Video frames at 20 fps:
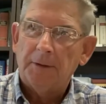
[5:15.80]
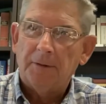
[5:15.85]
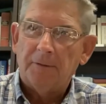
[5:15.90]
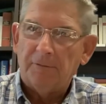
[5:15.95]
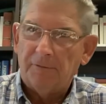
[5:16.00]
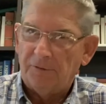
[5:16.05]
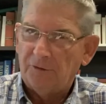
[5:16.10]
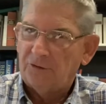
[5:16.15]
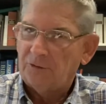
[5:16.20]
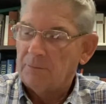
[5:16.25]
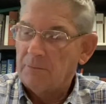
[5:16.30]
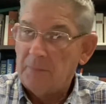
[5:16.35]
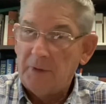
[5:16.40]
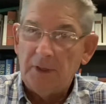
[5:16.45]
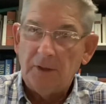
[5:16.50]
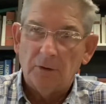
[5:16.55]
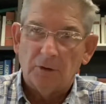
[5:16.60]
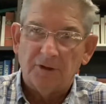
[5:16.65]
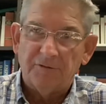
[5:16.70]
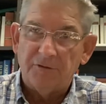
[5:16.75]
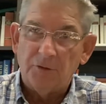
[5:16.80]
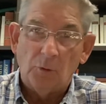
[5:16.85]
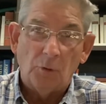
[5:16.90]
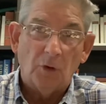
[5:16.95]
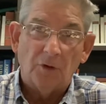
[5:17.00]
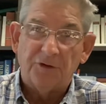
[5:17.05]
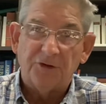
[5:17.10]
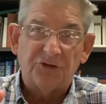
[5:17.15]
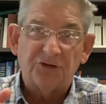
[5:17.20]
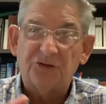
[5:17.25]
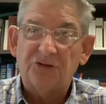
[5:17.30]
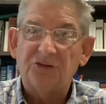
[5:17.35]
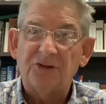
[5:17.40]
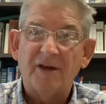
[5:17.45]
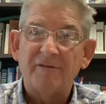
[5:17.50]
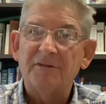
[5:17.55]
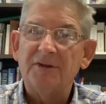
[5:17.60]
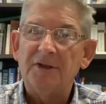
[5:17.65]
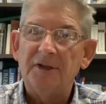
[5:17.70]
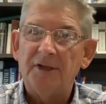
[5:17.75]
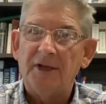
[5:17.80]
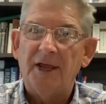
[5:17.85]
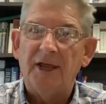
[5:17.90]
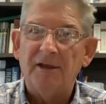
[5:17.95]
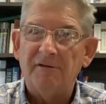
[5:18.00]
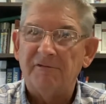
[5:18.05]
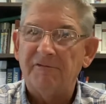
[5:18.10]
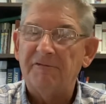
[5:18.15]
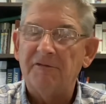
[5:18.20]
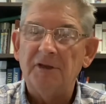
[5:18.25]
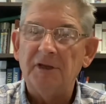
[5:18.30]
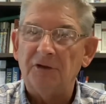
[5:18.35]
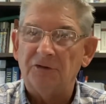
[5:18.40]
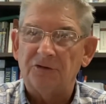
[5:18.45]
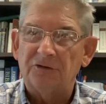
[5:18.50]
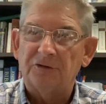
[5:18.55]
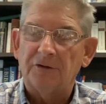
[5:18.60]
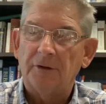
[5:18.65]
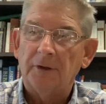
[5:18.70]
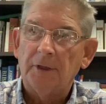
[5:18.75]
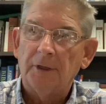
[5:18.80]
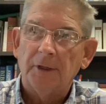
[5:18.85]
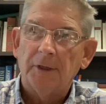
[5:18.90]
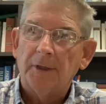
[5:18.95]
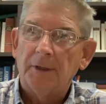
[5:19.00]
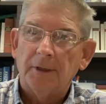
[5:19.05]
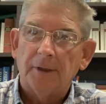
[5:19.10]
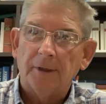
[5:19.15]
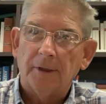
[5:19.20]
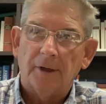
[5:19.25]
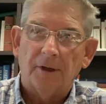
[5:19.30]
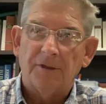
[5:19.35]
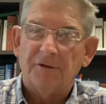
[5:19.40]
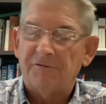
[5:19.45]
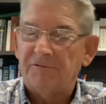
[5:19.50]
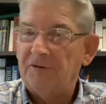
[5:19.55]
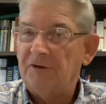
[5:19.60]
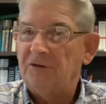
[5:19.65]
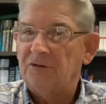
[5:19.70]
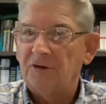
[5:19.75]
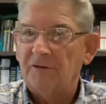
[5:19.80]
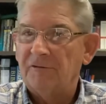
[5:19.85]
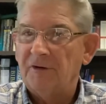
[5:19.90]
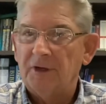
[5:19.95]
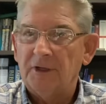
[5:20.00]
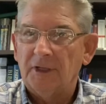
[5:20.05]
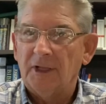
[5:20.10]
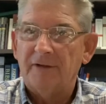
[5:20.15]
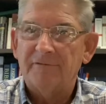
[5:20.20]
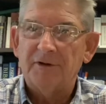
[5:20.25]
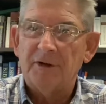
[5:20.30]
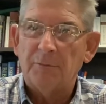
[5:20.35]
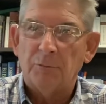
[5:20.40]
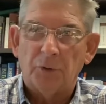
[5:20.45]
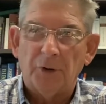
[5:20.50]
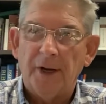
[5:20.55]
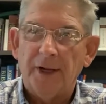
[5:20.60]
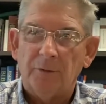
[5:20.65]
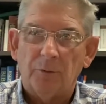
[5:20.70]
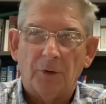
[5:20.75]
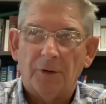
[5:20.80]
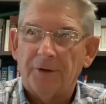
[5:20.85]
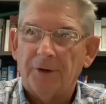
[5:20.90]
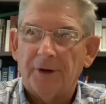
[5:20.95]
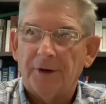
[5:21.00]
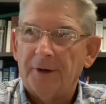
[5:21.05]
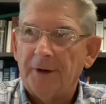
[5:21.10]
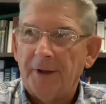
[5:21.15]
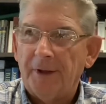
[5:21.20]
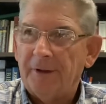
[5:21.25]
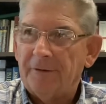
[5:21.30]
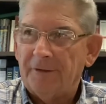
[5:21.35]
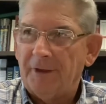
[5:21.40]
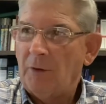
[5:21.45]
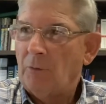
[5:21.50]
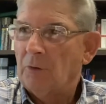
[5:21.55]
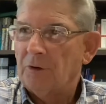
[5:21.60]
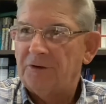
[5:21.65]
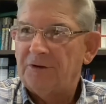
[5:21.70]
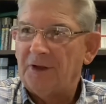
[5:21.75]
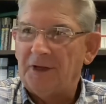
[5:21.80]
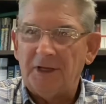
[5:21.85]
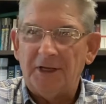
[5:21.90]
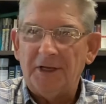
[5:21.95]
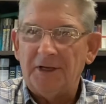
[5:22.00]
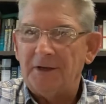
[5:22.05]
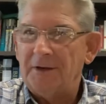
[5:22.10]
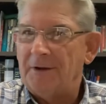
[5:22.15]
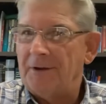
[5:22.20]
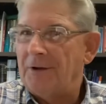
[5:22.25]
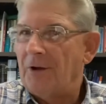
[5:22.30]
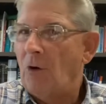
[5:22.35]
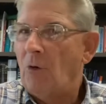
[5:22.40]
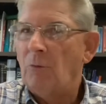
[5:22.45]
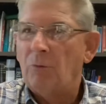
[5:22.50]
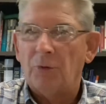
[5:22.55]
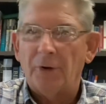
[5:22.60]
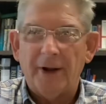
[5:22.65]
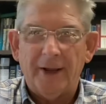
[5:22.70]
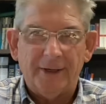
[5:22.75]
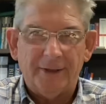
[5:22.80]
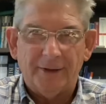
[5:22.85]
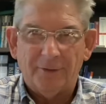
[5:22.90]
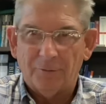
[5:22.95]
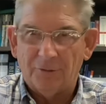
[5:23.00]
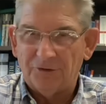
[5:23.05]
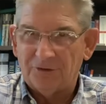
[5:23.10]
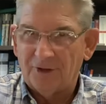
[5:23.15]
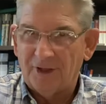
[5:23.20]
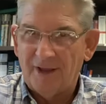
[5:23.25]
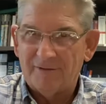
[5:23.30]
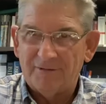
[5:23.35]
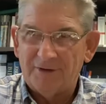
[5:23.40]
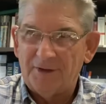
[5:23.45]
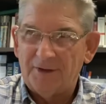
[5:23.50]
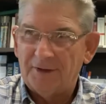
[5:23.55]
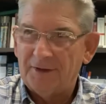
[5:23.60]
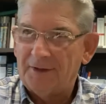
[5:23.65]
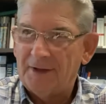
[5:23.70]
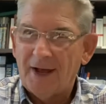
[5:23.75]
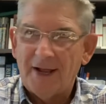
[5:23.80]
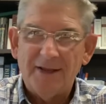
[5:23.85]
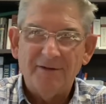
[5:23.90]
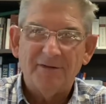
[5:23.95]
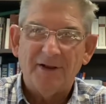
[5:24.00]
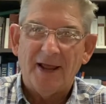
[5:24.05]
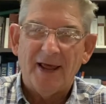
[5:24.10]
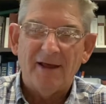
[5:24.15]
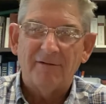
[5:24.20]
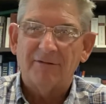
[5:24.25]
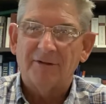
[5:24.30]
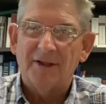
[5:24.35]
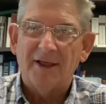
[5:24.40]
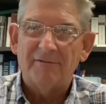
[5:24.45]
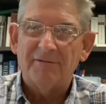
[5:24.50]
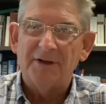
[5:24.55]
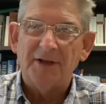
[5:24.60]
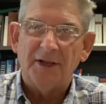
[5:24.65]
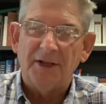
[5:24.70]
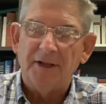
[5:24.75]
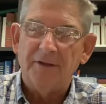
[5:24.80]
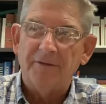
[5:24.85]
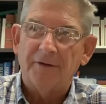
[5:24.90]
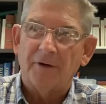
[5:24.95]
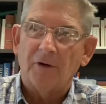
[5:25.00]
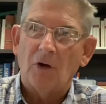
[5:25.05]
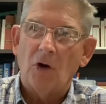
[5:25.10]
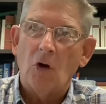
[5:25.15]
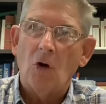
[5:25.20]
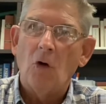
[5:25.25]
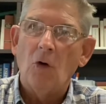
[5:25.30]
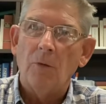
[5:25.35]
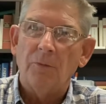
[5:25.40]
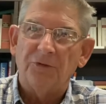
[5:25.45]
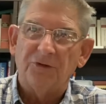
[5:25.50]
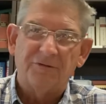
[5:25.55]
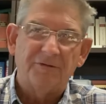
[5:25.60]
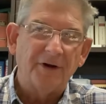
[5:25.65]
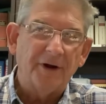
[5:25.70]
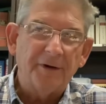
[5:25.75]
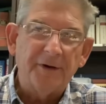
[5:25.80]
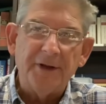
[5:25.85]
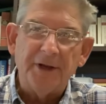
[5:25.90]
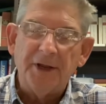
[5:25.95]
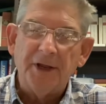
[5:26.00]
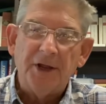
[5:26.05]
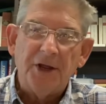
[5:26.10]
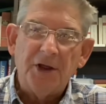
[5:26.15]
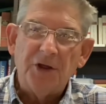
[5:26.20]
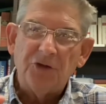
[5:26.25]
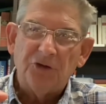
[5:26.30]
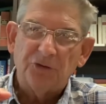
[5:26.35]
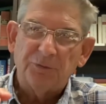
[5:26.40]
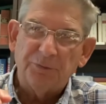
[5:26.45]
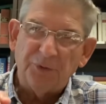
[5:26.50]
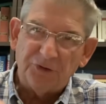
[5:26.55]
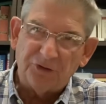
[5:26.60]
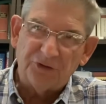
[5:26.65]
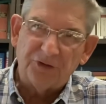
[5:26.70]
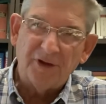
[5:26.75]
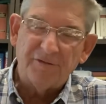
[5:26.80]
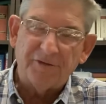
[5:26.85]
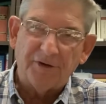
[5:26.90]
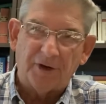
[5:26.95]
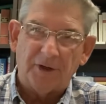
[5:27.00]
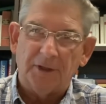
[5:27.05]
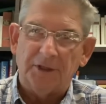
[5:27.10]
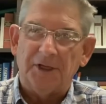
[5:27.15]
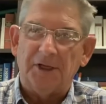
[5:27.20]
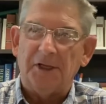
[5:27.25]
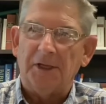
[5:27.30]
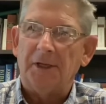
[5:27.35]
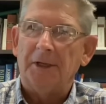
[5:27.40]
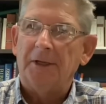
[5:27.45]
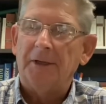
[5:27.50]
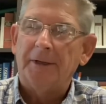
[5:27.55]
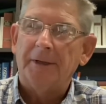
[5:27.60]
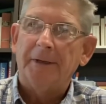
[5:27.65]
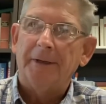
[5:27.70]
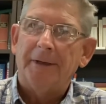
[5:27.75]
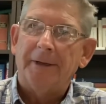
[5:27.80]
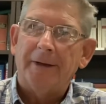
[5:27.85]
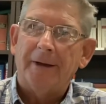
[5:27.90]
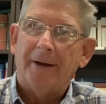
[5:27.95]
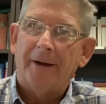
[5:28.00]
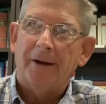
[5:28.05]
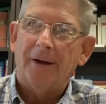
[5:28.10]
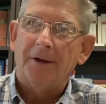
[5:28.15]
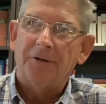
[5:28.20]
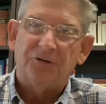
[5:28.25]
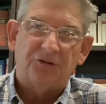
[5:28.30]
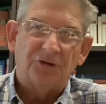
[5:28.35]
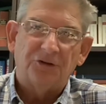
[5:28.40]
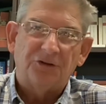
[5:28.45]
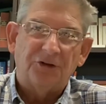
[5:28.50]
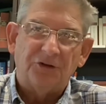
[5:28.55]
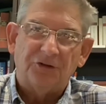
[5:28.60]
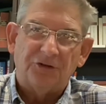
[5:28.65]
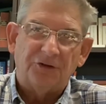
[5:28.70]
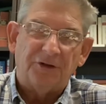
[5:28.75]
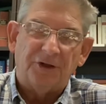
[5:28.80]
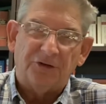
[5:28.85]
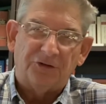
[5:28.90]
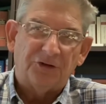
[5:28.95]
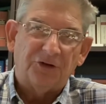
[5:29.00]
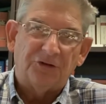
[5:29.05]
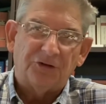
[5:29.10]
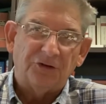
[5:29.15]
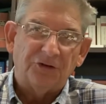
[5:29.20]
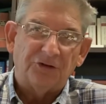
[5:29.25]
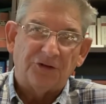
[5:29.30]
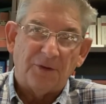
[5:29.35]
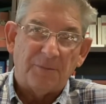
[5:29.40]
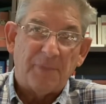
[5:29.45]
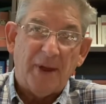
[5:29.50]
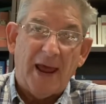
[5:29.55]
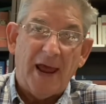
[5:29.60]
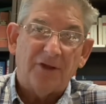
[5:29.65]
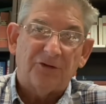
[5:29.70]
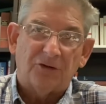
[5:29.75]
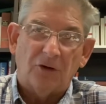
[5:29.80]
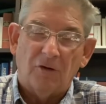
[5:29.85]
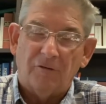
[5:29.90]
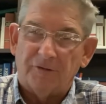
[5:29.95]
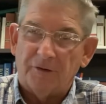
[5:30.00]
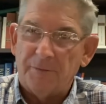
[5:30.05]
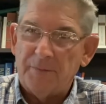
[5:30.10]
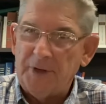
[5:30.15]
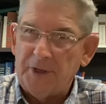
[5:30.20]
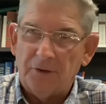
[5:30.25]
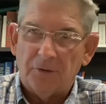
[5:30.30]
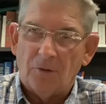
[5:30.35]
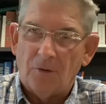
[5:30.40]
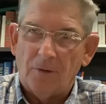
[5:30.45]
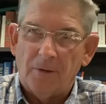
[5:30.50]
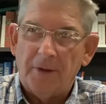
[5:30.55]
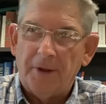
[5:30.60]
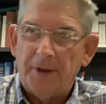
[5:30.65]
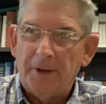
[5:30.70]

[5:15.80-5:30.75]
this meal, if you will, the seven-day feast, the Feast of Unleavened Bread, where they were to eat no bread that was leavened and not even have leaven in their homes. Very specifically, just as the Passover meal